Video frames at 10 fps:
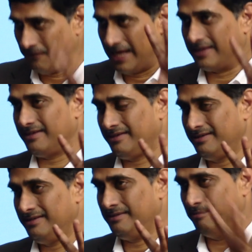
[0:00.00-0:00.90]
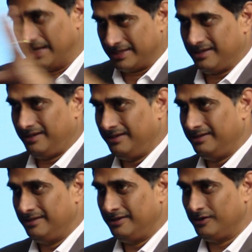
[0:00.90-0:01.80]
Father, mother,
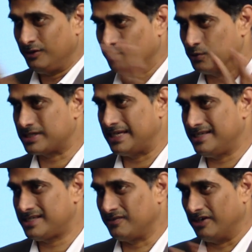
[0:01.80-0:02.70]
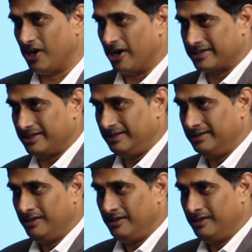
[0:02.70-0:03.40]
2 sons, 1 daughter,